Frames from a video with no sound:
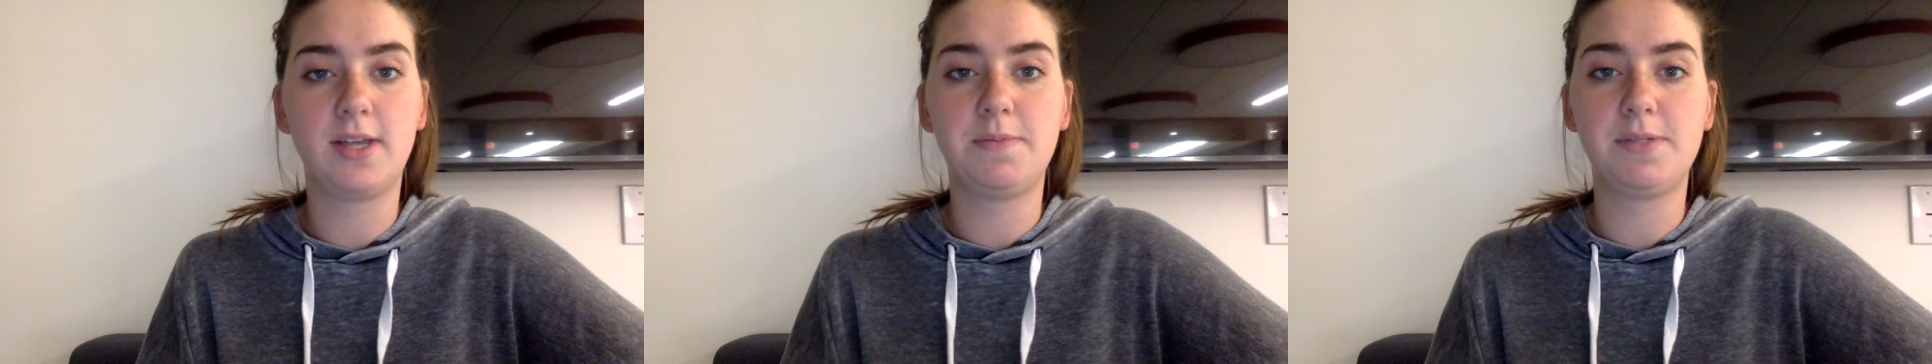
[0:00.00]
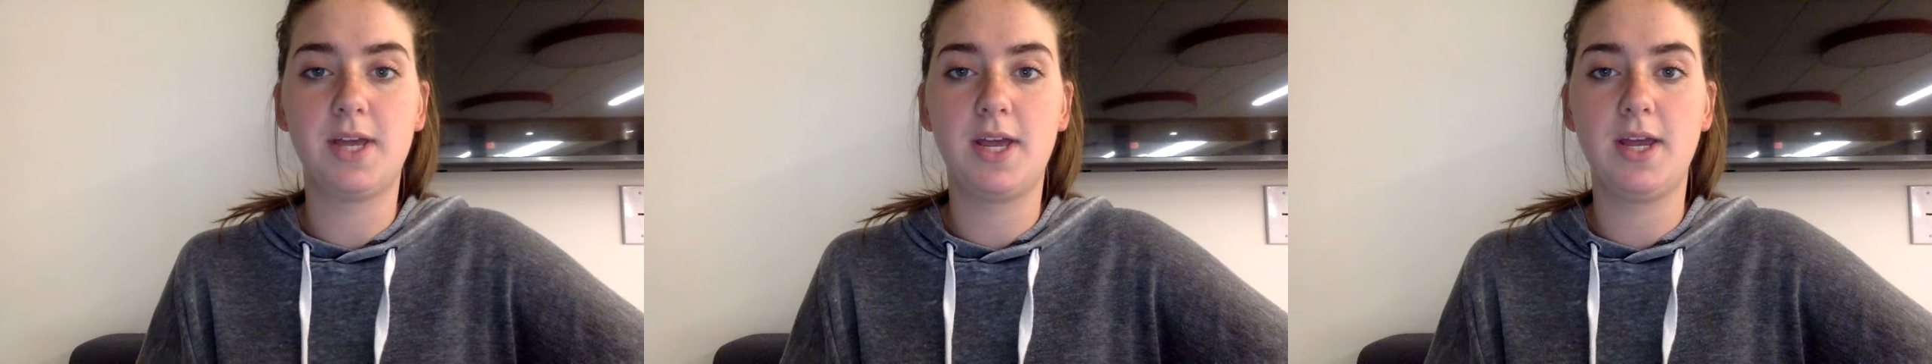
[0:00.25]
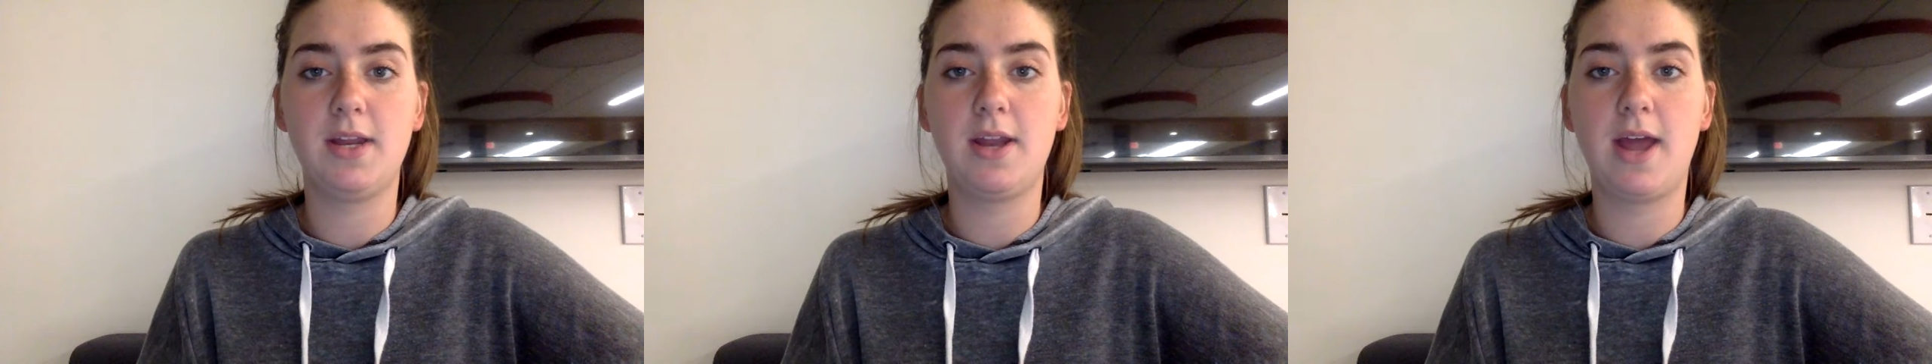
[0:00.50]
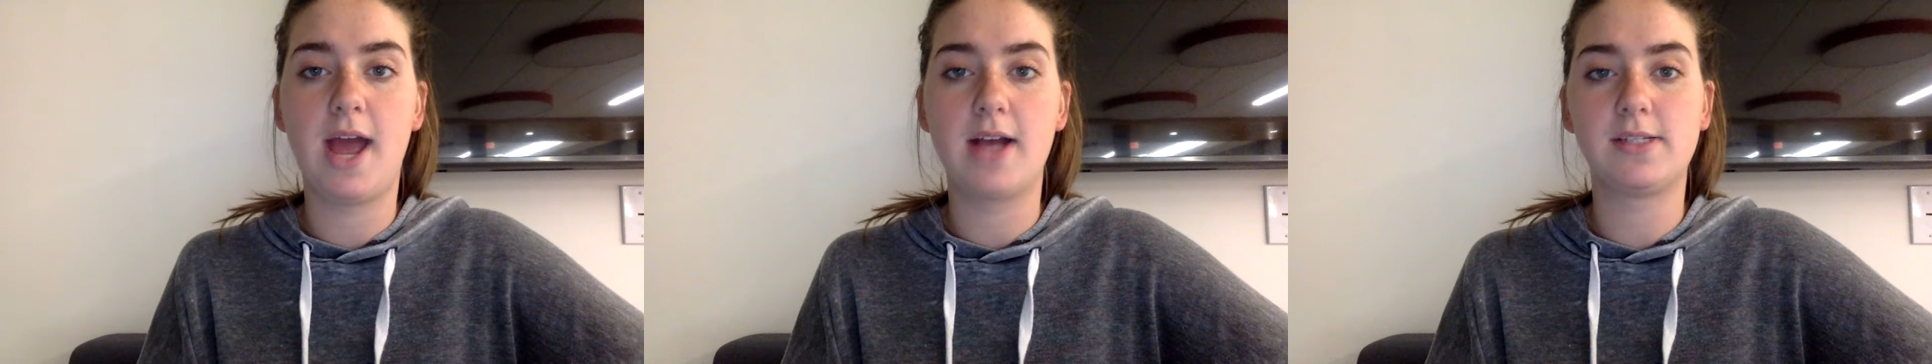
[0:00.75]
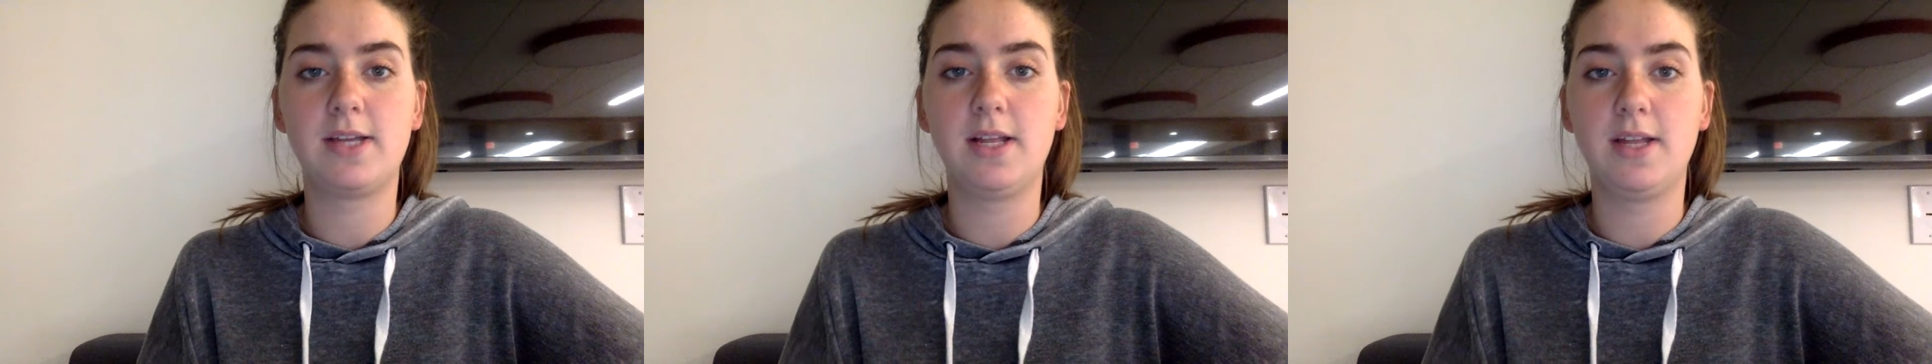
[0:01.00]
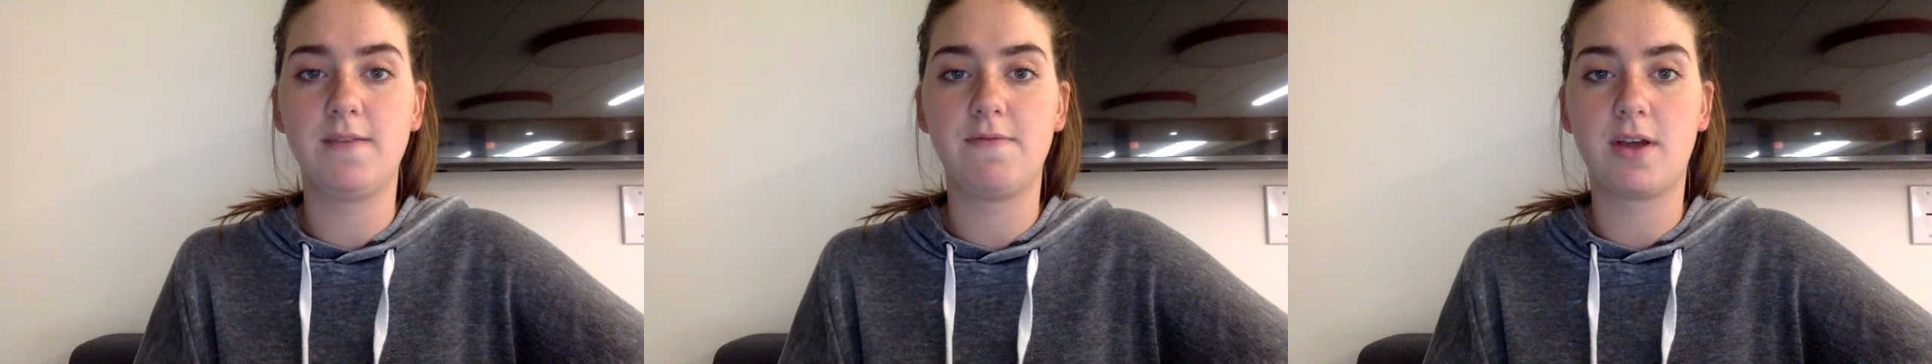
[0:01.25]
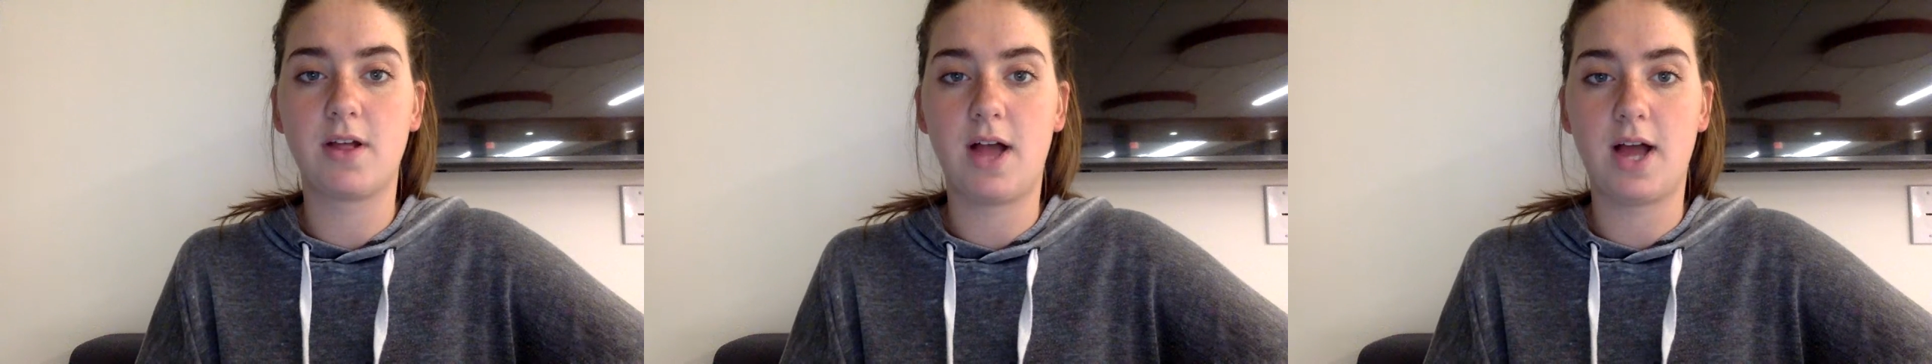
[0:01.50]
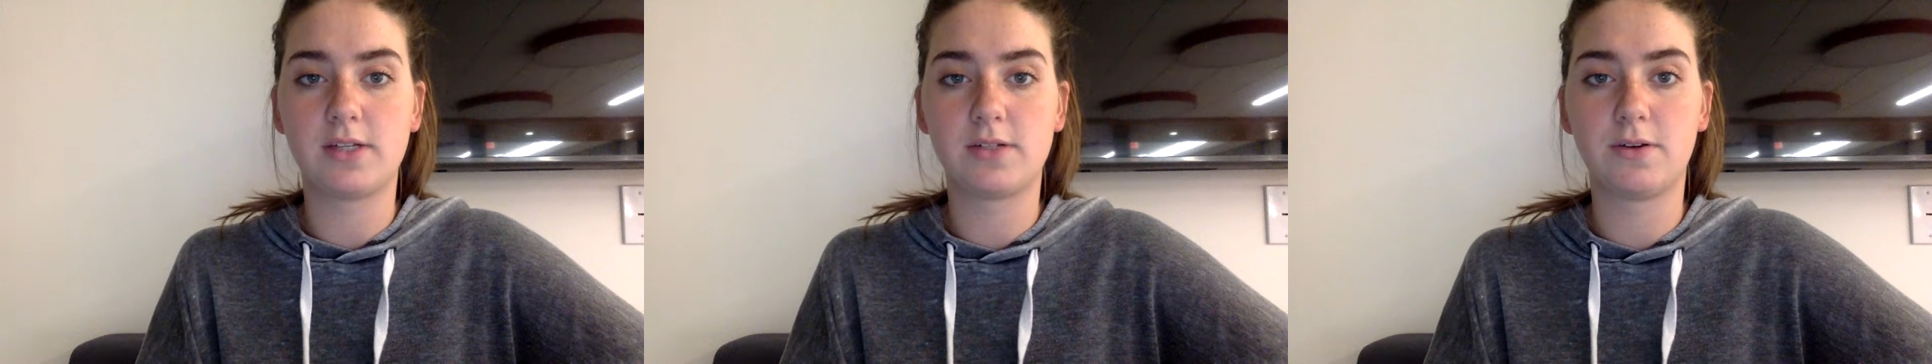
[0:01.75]
slips in as they leave the
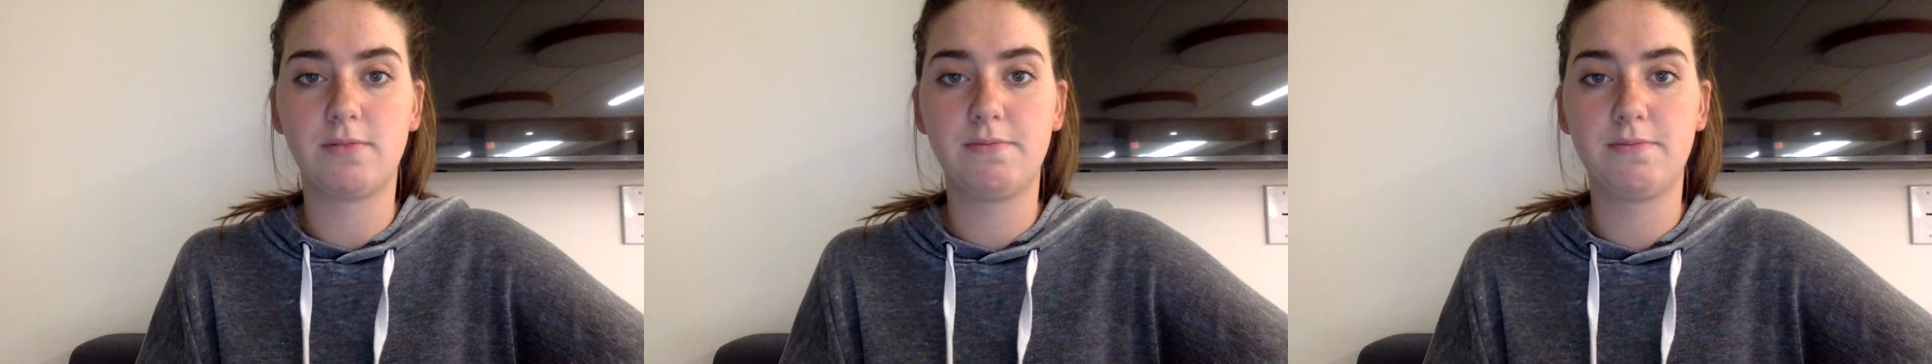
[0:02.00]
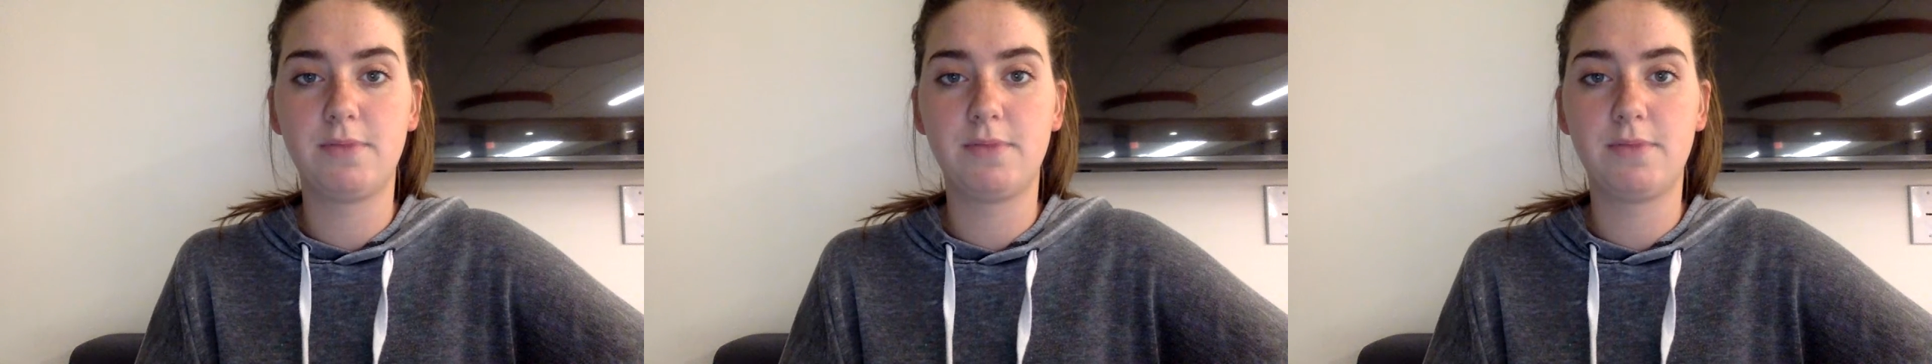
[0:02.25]
classroom.